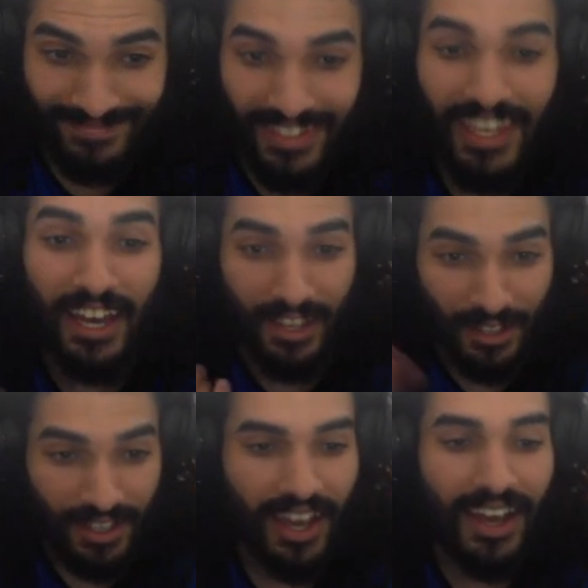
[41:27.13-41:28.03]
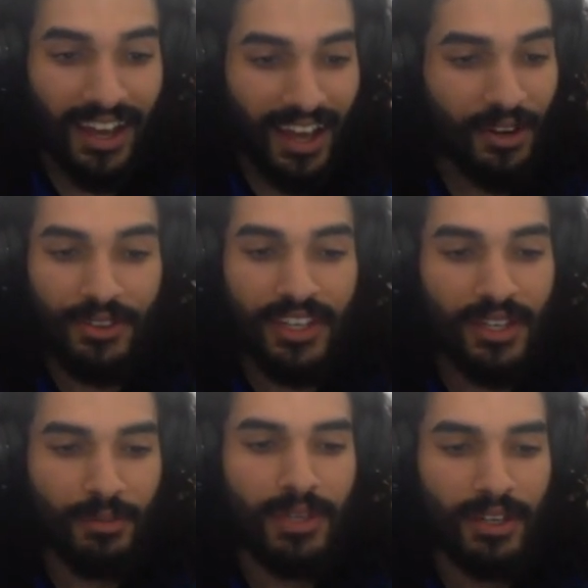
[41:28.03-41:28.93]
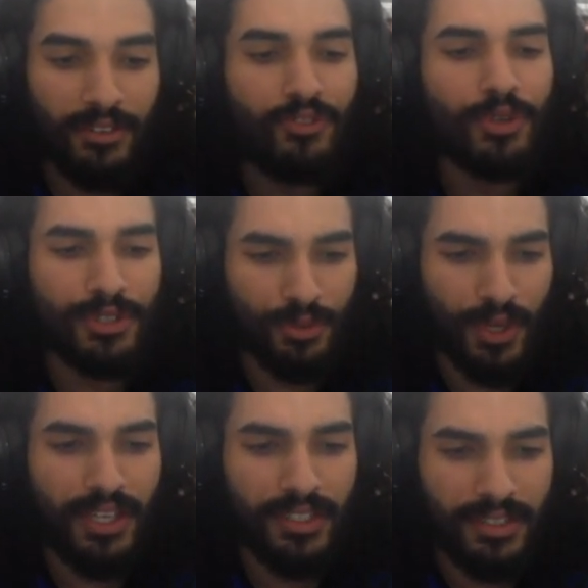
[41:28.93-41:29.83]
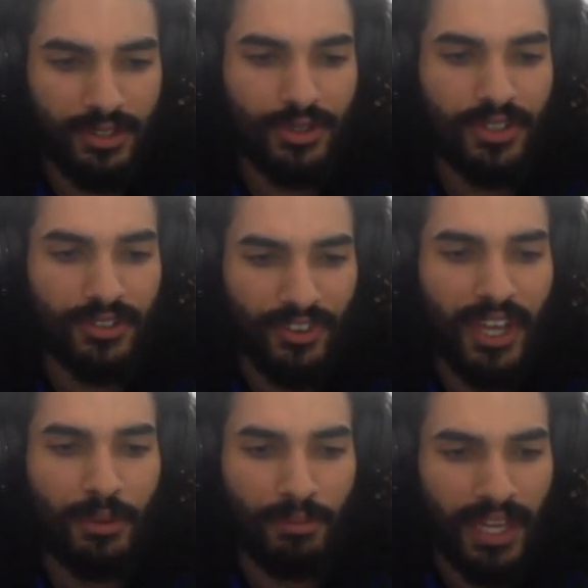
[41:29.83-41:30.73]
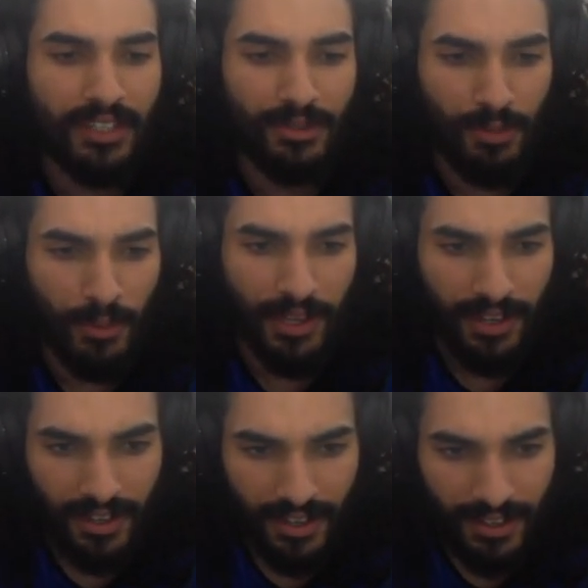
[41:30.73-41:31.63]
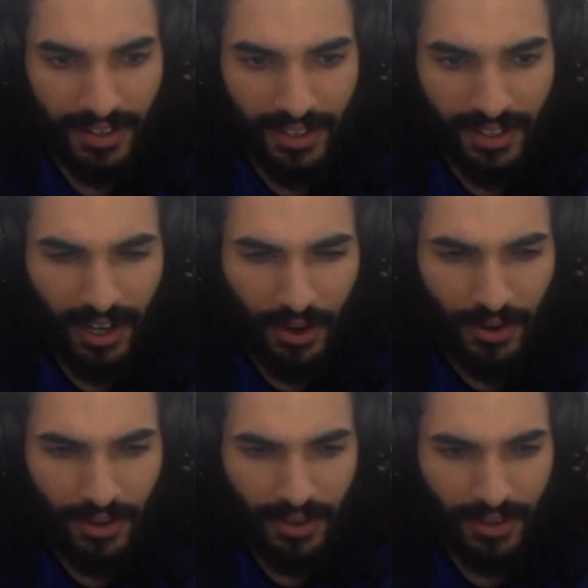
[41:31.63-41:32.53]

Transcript: Yeah, I don't think it'll be a Force Awakens or Phantom Menace moment, you know,